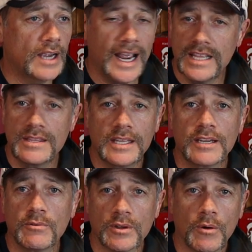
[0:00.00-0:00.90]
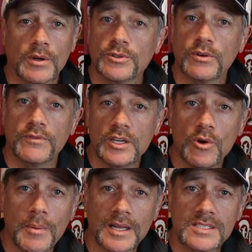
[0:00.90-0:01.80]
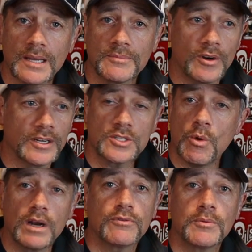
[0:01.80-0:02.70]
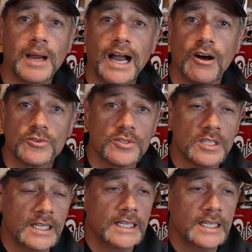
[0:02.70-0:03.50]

anything, whether I want to do a video about something or I just want it for my house.